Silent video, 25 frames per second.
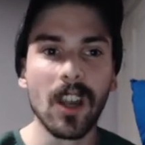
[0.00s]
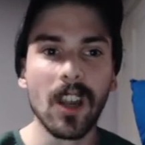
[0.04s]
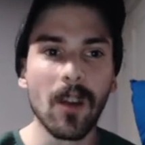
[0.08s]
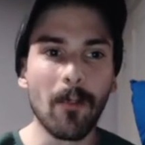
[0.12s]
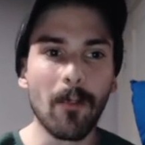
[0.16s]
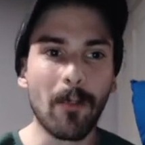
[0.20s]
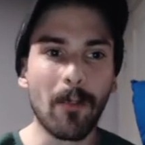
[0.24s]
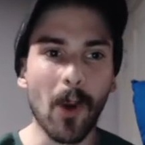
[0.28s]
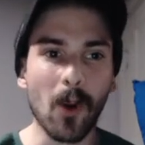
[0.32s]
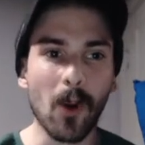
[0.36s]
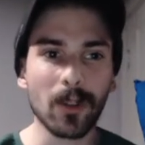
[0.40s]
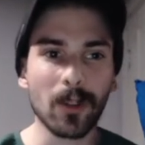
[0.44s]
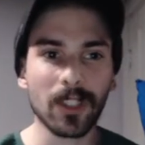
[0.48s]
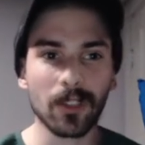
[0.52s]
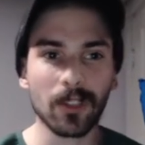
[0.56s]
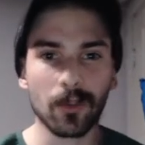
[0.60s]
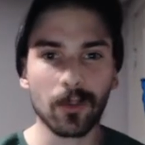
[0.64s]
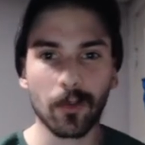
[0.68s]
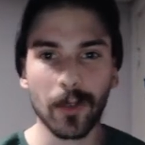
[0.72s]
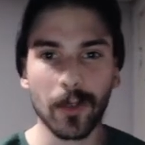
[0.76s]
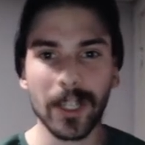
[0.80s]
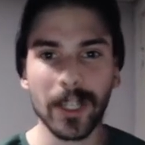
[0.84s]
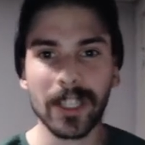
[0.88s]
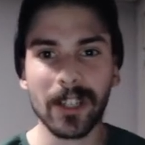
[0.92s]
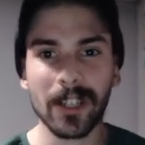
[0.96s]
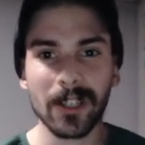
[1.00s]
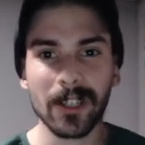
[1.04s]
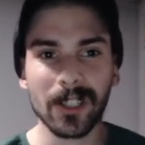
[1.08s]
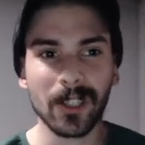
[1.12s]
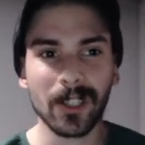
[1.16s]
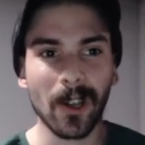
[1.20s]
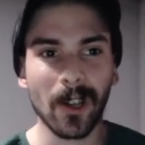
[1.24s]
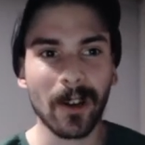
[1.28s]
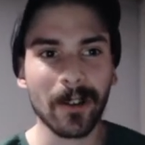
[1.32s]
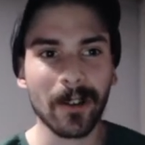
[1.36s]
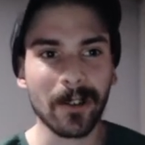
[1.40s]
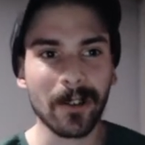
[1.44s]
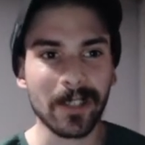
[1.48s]
Both 3-year
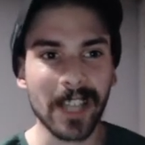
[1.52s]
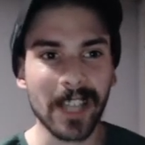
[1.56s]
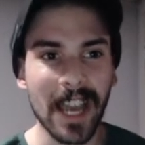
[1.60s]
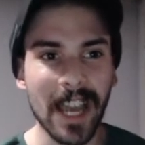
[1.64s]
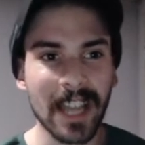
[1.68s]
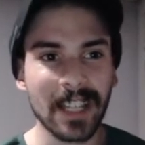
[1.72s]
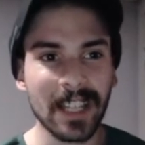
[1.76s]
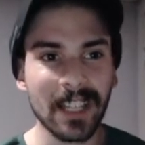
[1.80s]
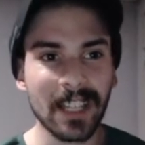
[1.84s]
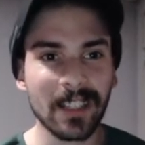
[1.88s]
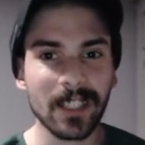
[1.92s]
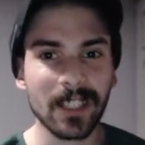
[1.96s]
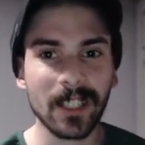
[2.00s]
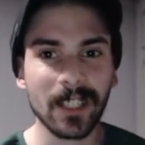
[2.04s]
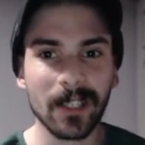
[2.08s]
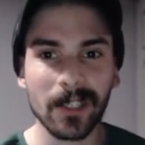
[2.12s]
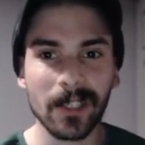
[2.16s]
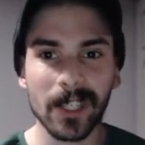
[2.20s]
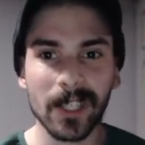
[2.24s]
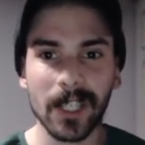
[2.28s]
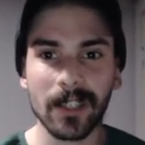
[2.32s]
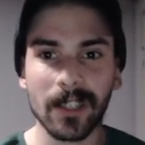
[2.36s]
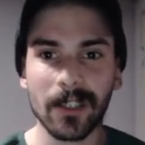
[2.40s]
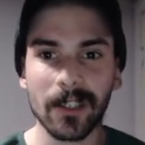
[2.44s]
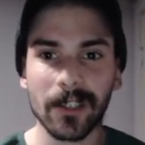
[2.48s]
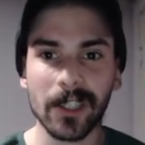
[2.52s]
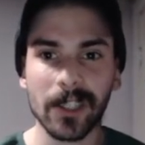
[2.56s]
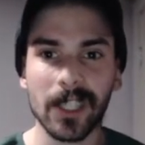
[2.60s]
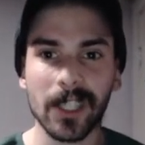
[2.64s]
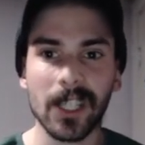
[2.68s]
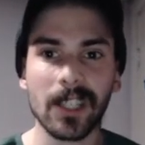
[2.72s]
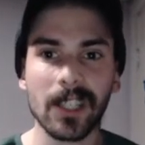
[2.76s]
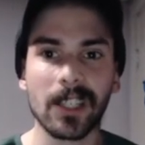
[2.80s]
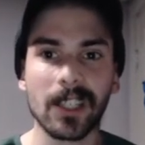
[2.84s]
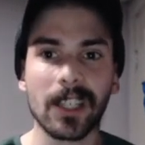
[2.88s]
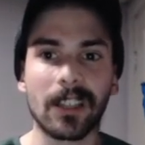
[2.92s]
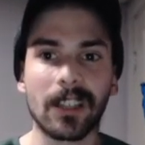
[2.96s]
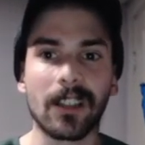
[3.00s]
starters heading into their senior
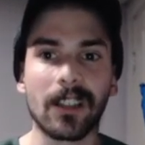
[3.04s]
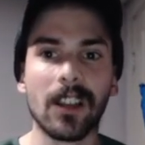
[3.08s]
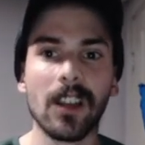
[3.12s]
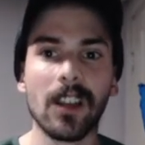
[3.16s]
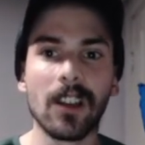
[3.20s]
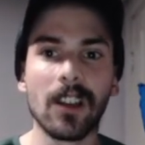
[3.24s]
season,